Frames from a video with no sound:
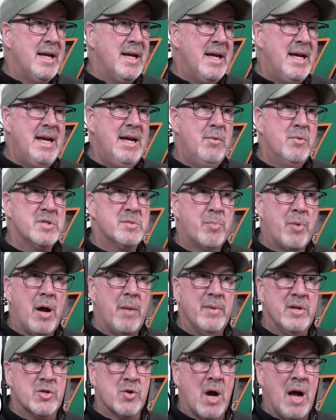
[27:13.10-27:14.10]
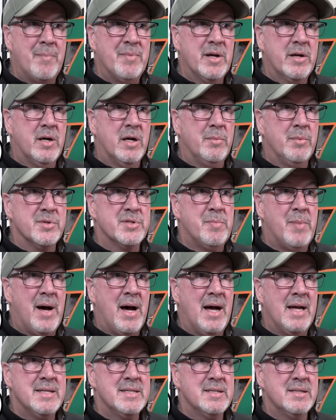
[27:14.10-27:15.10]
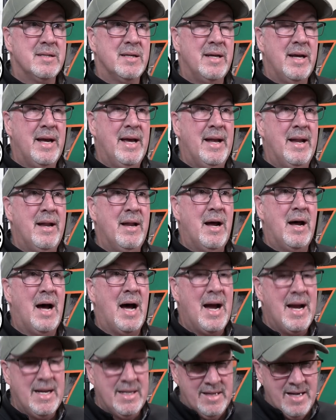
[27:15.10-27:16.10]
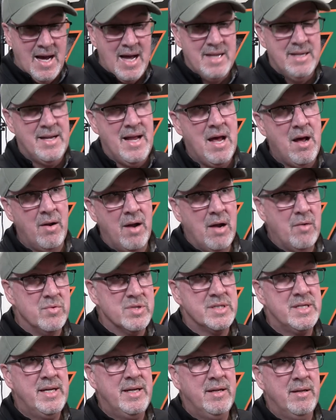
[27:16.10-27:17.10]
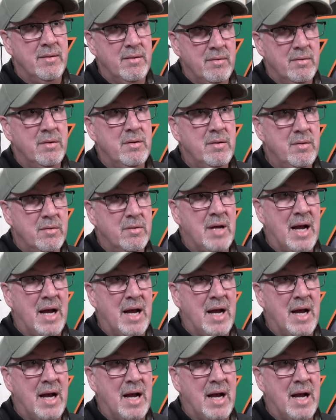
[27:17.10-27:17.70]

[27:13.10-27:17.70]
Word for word: he was probably dropped a couple spots. And I had gotten down. I was hitting.